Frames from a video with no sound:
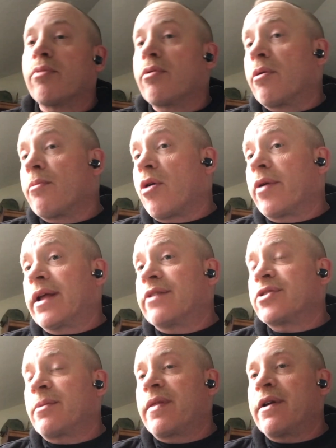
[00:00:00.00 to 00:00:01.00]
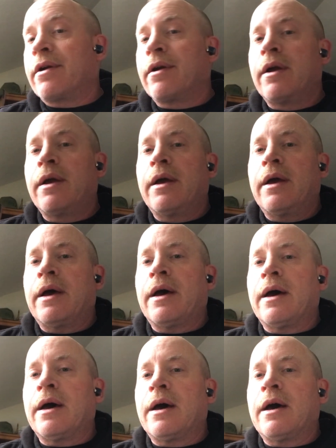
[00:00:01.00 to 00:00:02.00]
promoting some of their
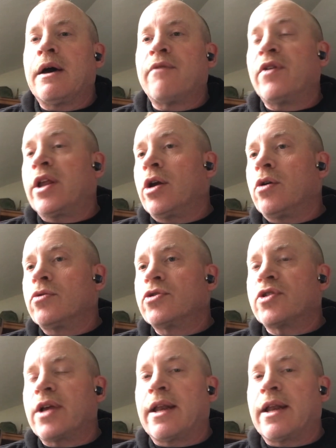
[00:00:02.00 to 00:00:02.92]
videos